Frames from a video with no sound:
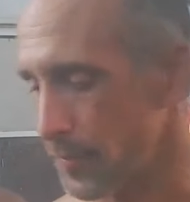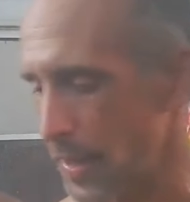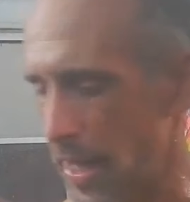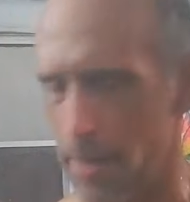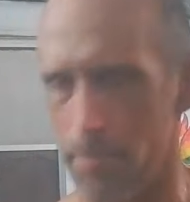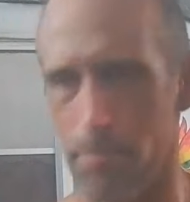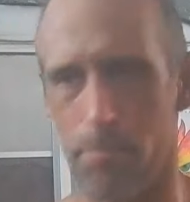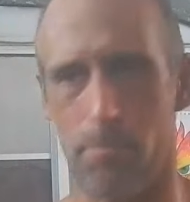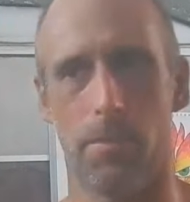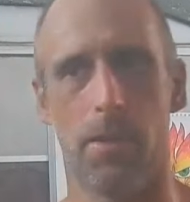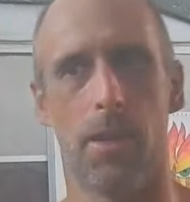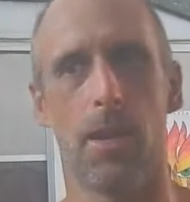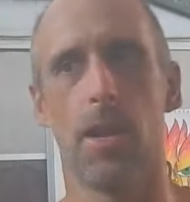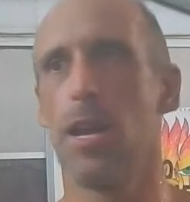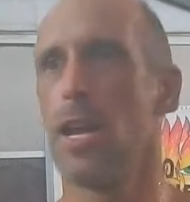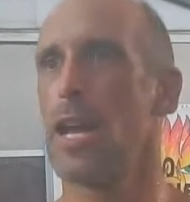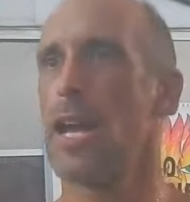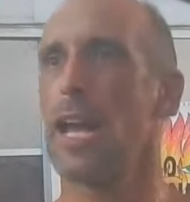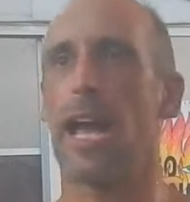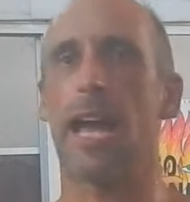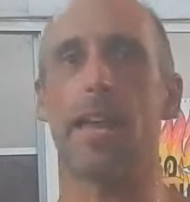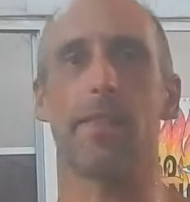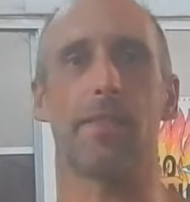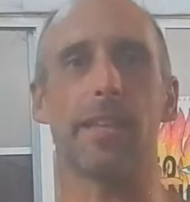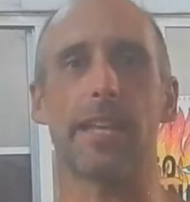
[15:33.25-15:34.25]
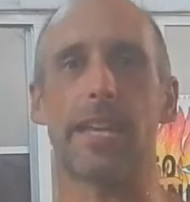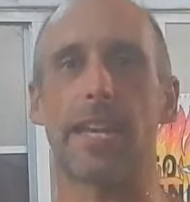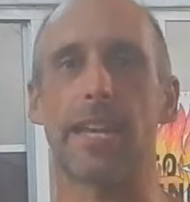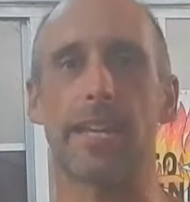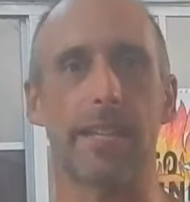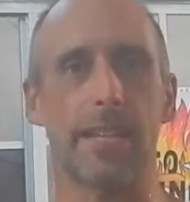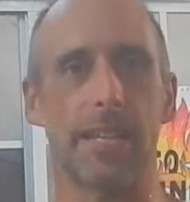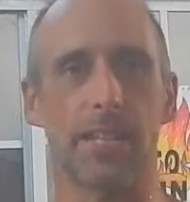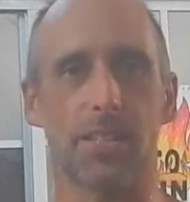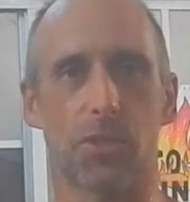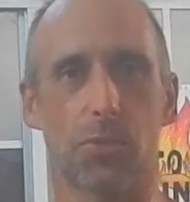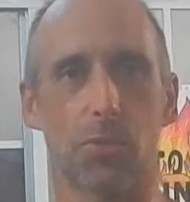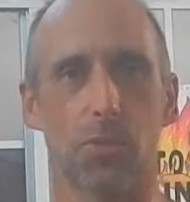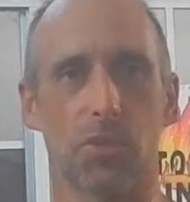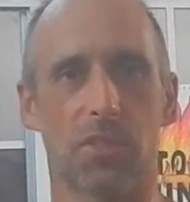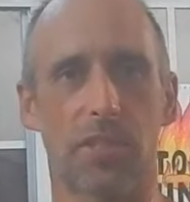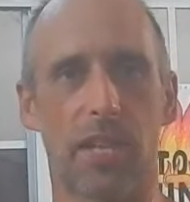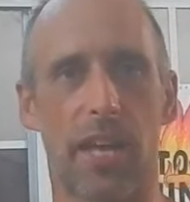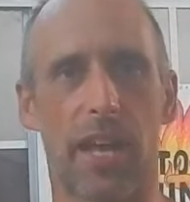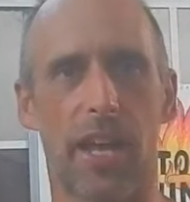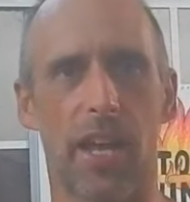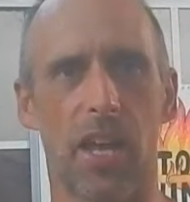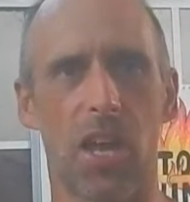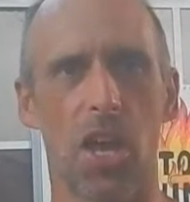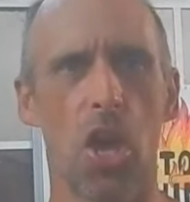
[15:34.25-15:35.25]
And and the idiots will
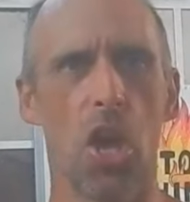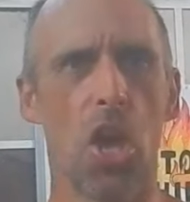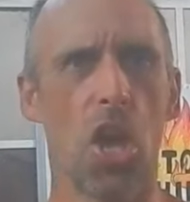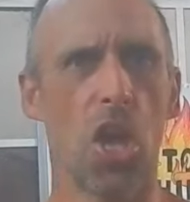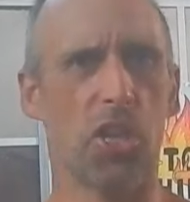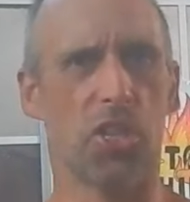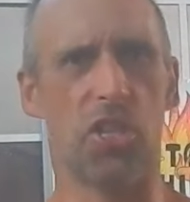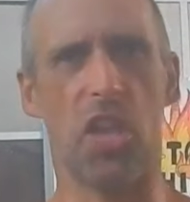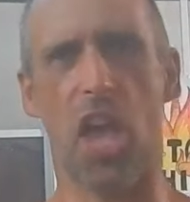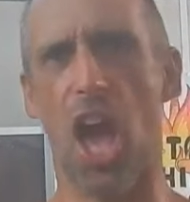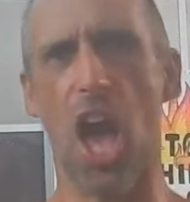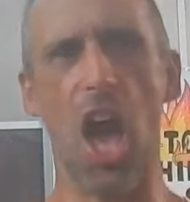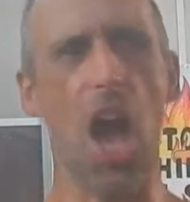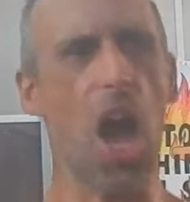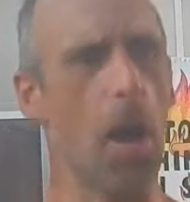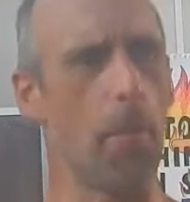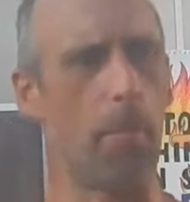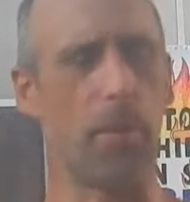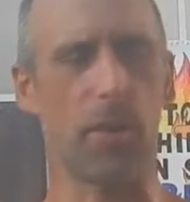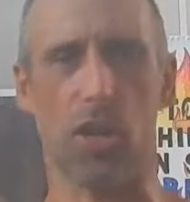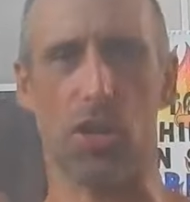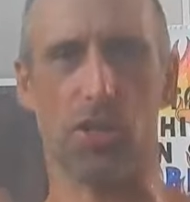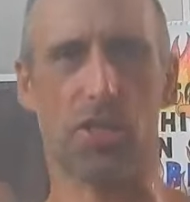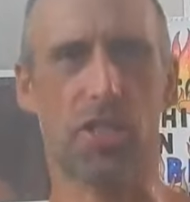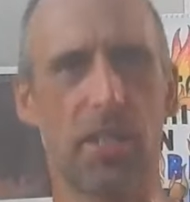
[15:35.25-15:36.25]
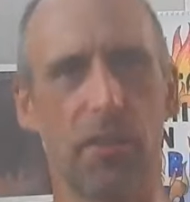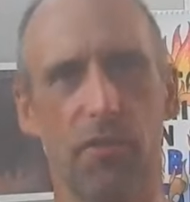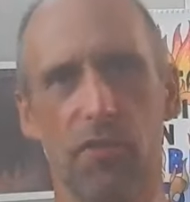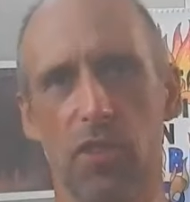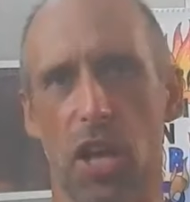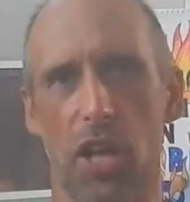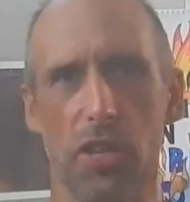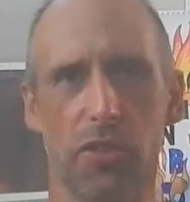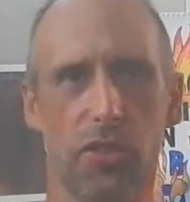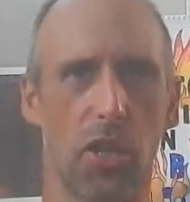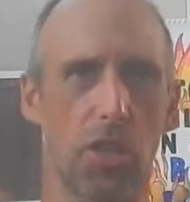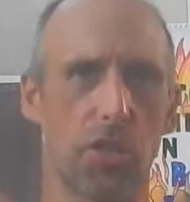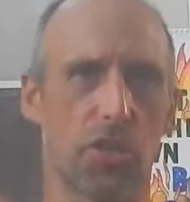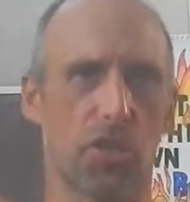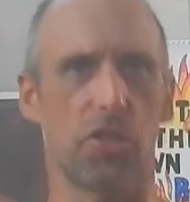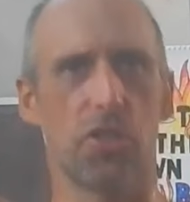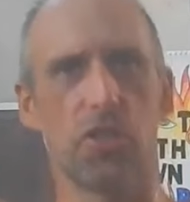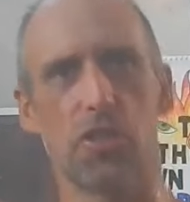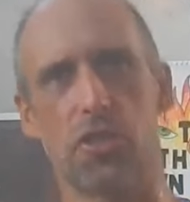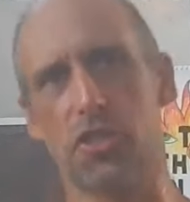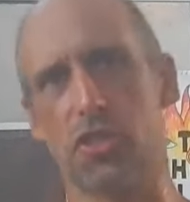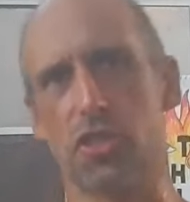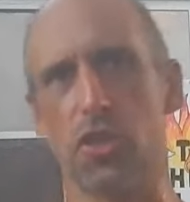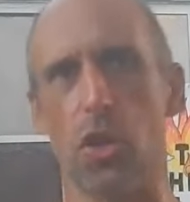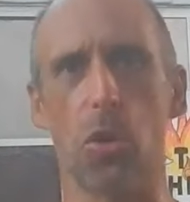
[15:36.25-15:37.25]
say, "Yeah, but our civilization
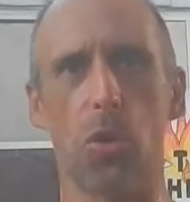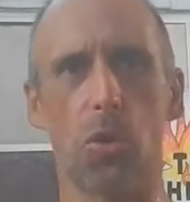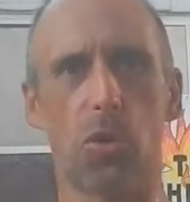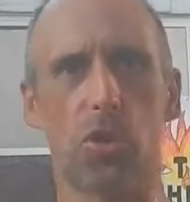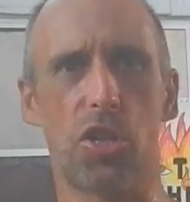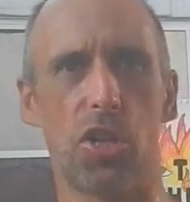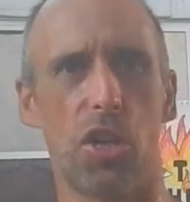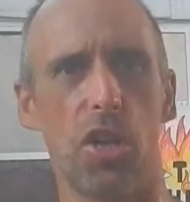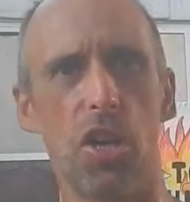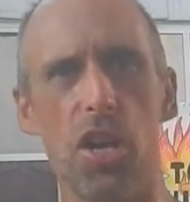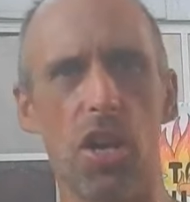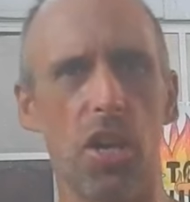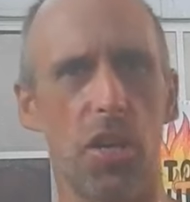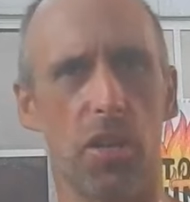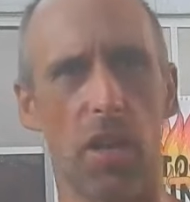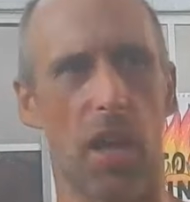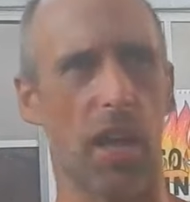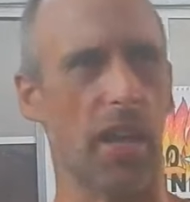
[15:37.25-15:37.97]
is so good.